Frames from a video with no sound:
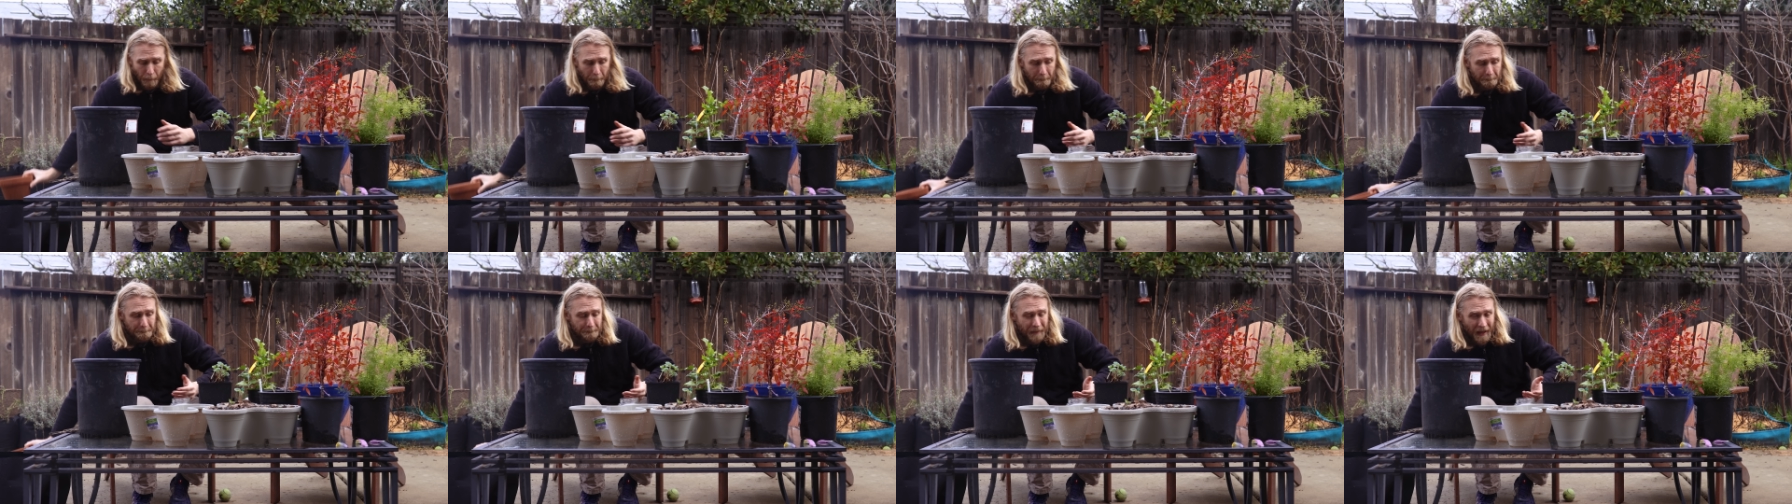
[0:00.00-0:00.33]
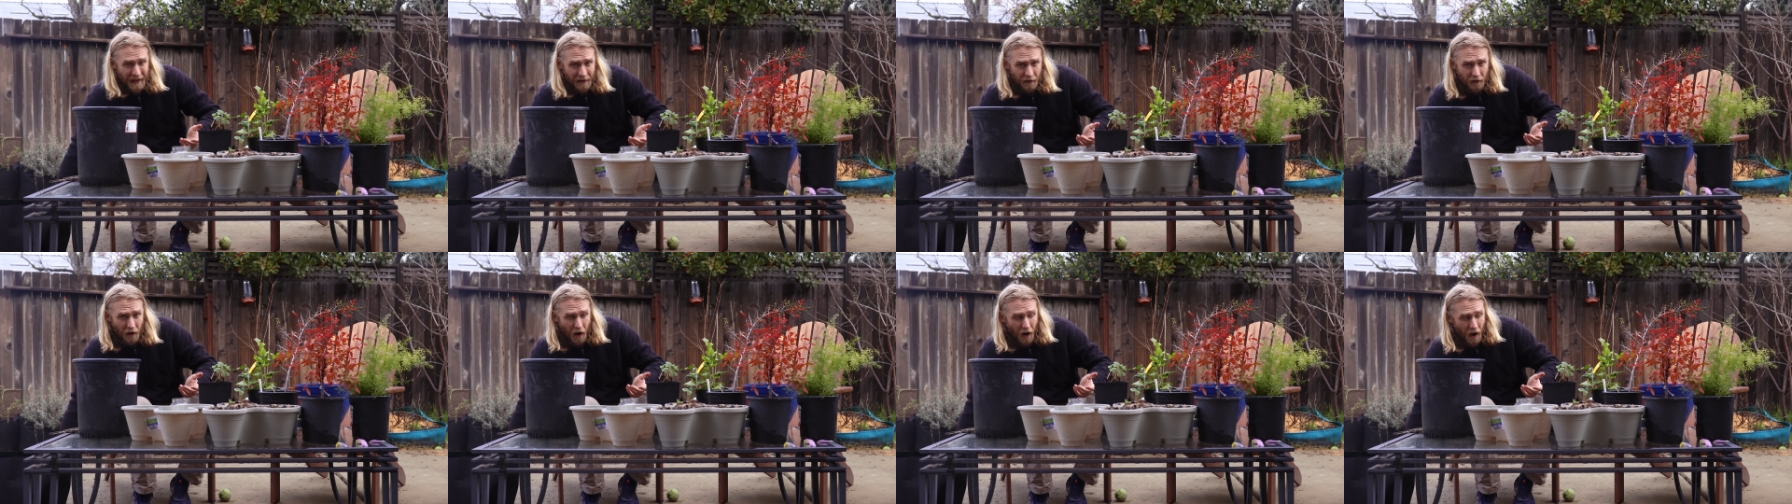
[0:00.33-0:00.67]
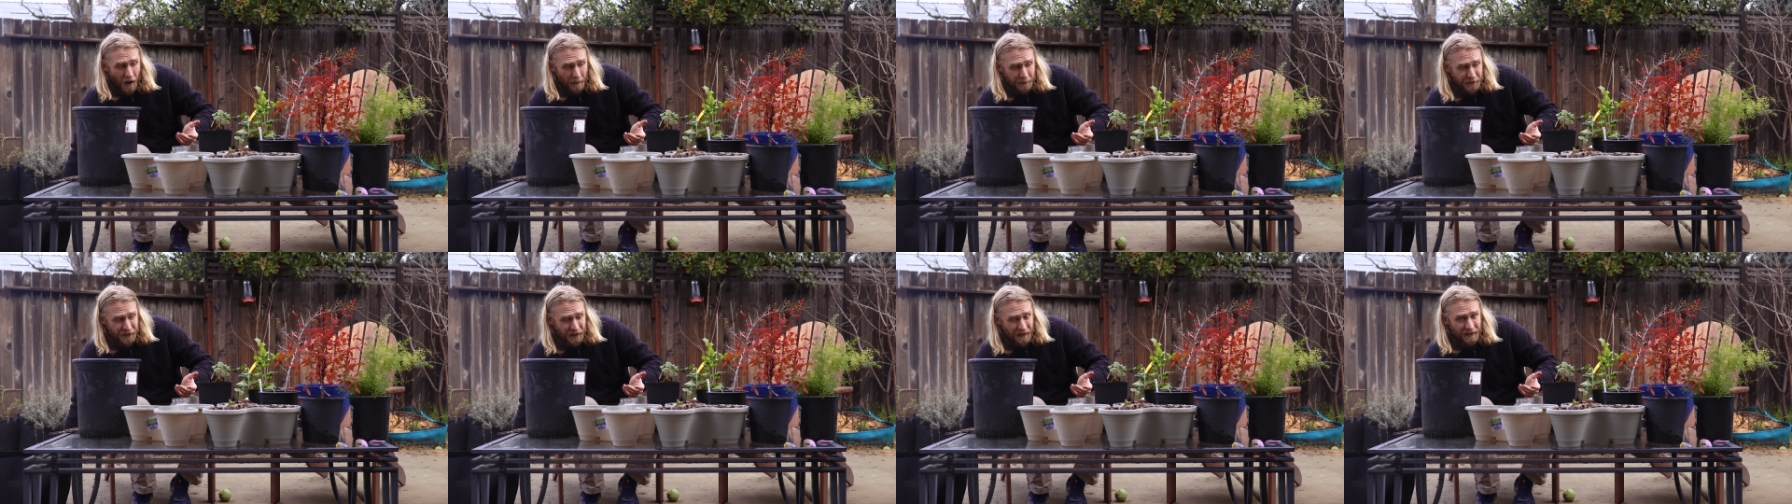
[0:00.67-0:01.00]
a better
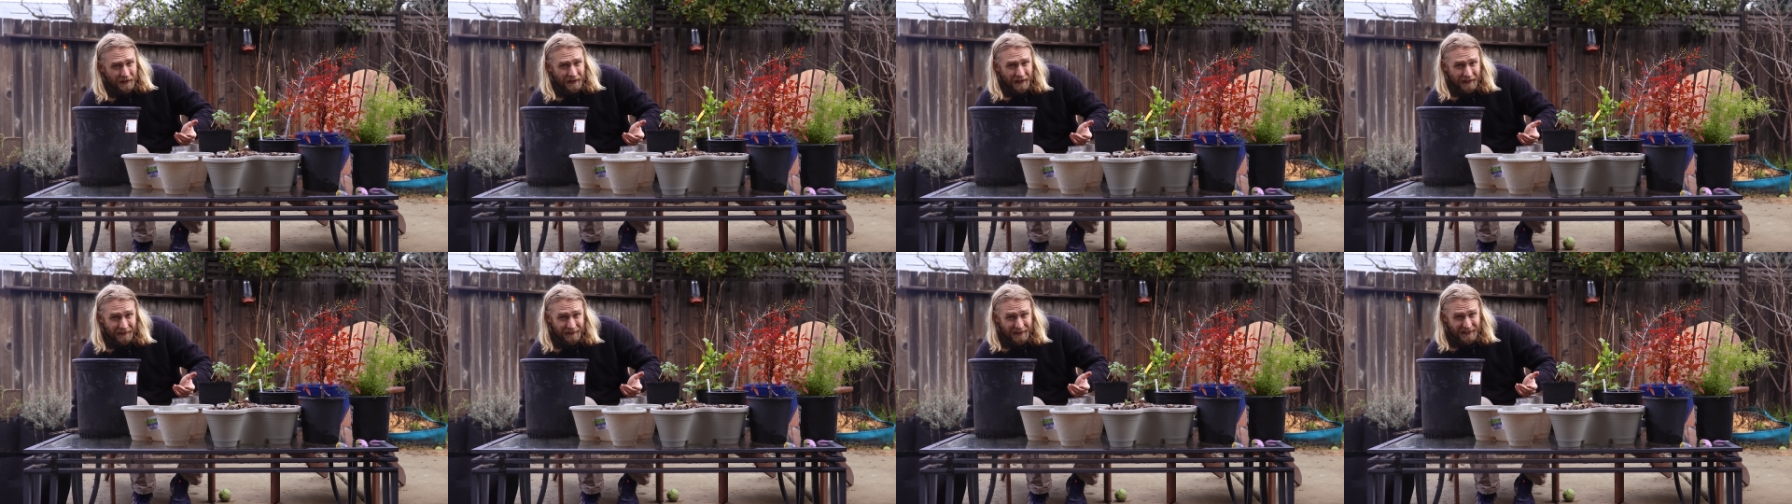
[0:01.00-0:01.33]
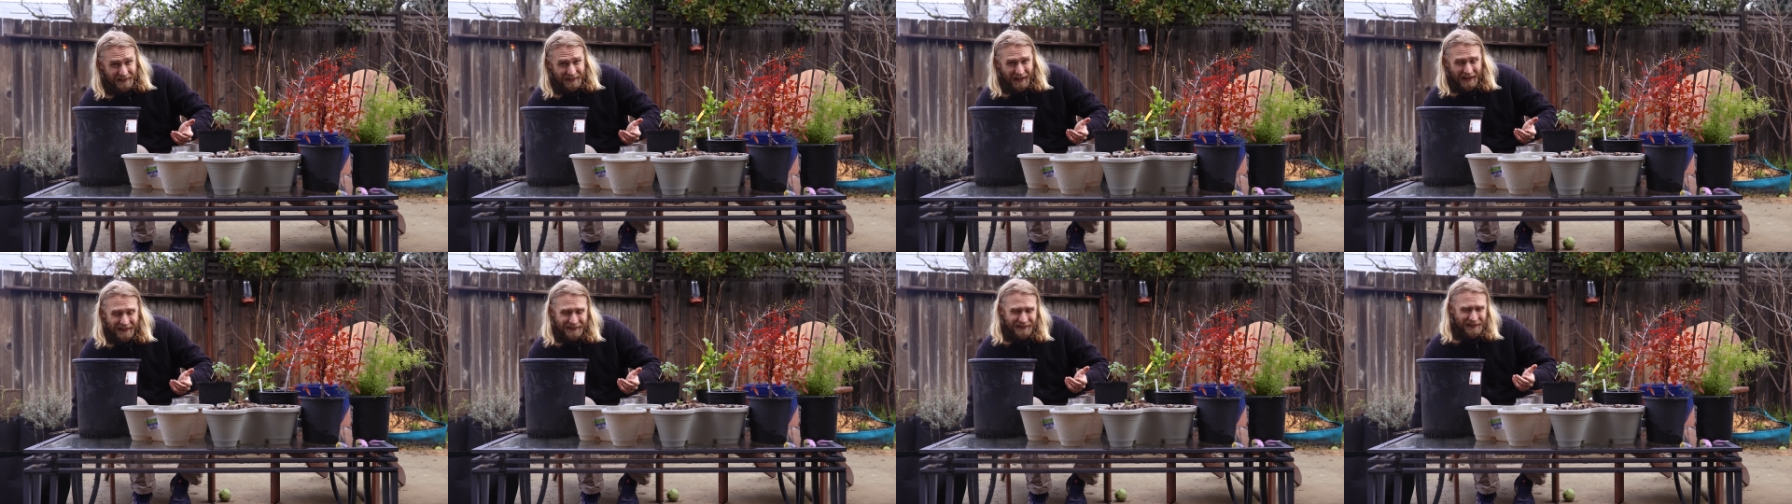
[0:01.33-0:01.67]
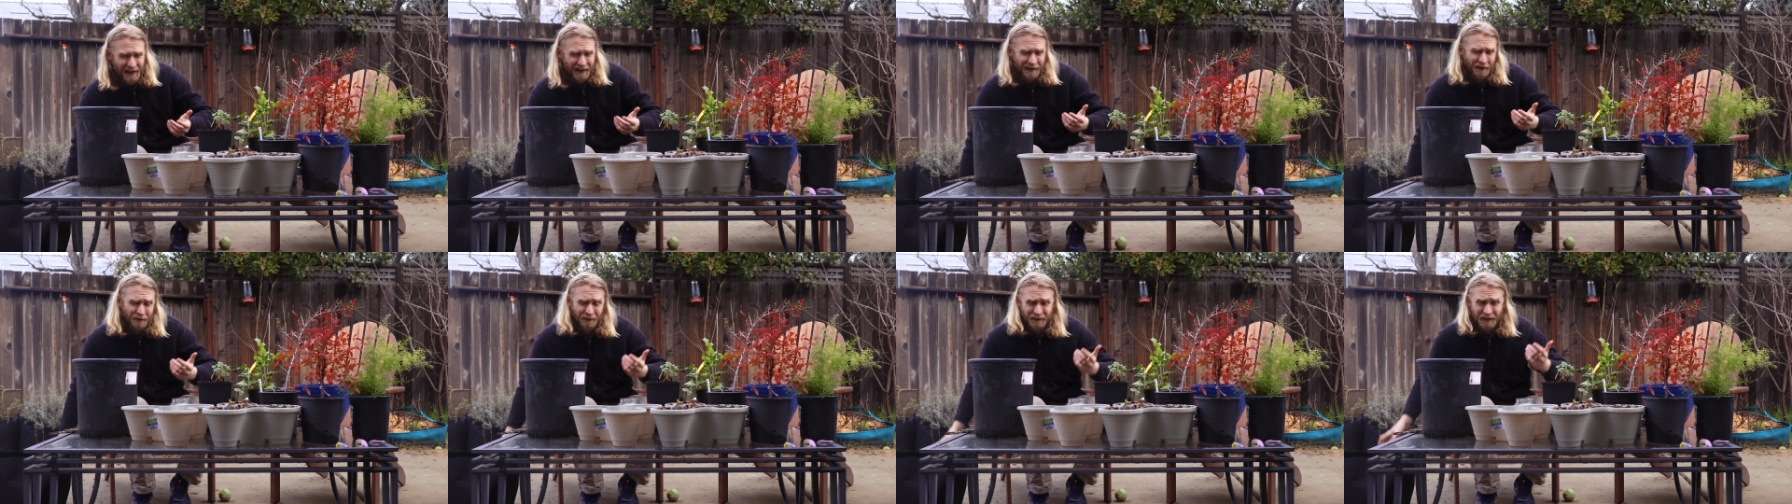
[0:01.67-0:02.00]
option in this case,
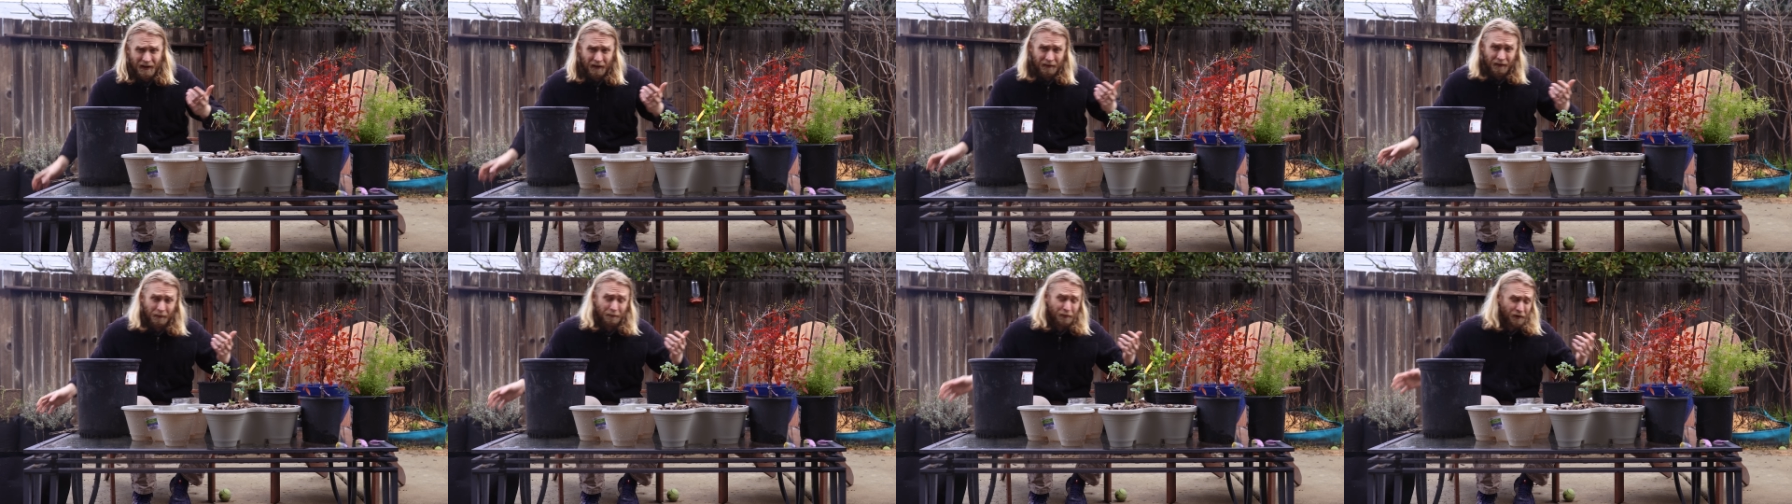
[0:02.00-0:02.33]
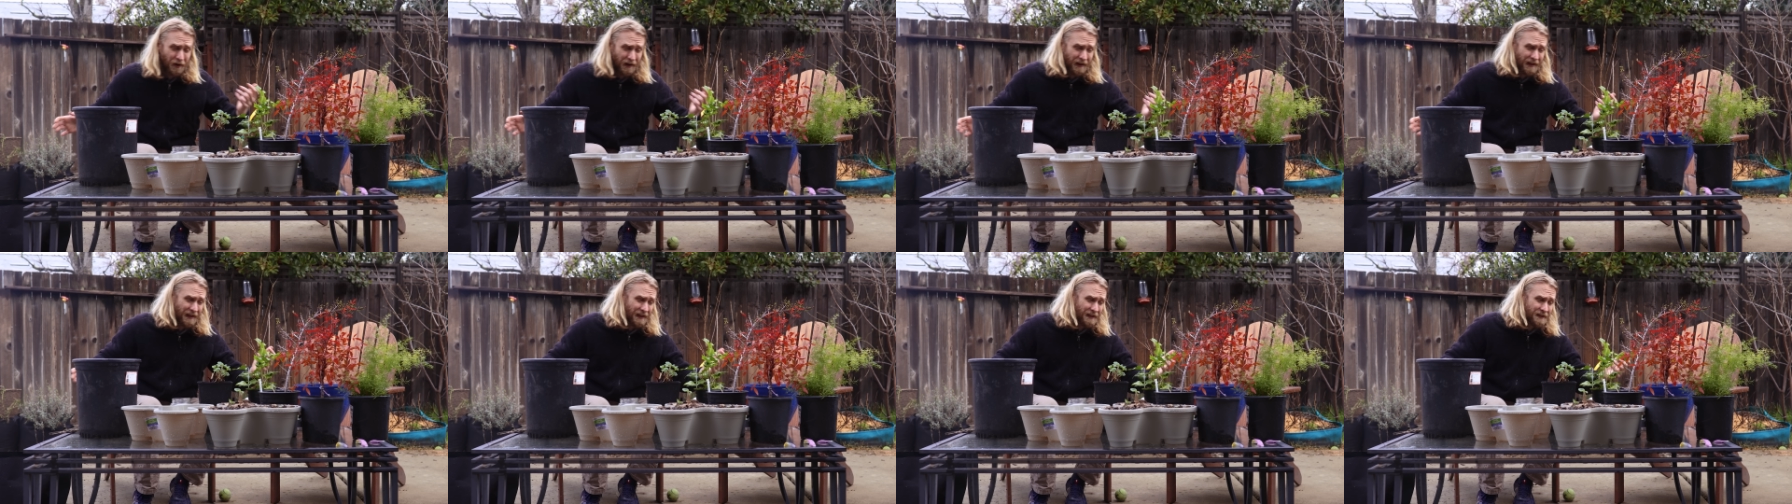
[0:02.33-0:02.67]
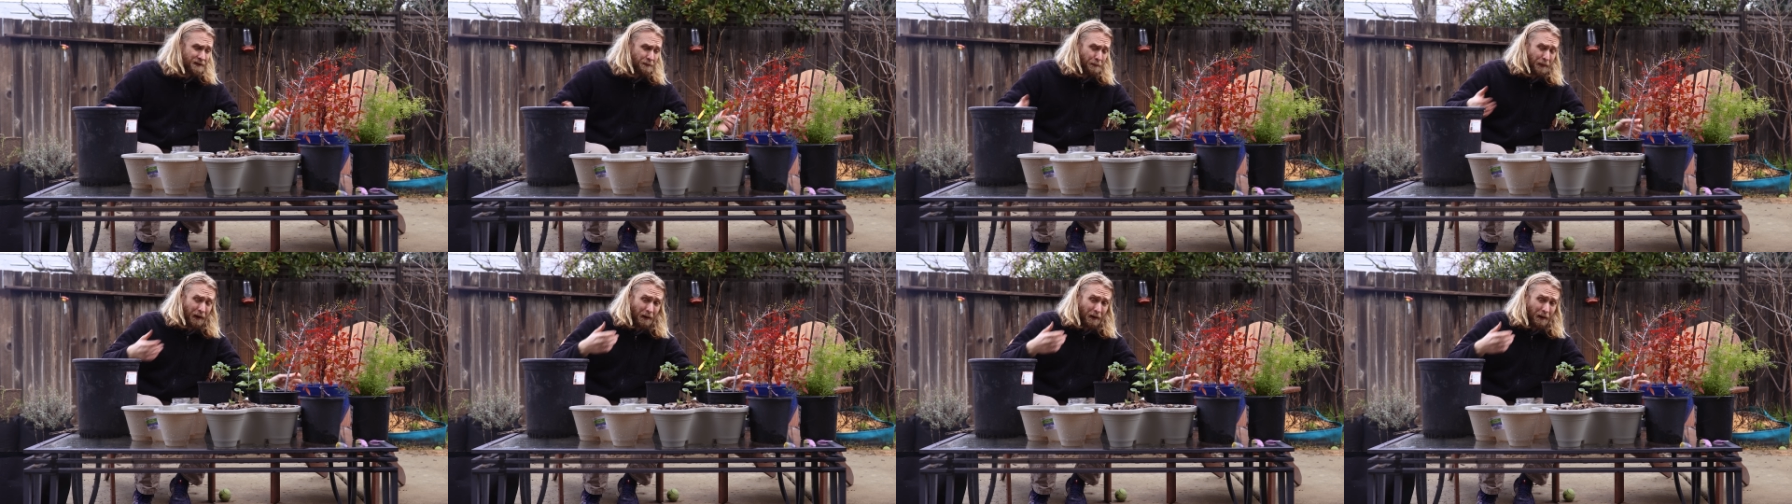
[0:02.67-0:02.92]
and I know it's not the prettiest,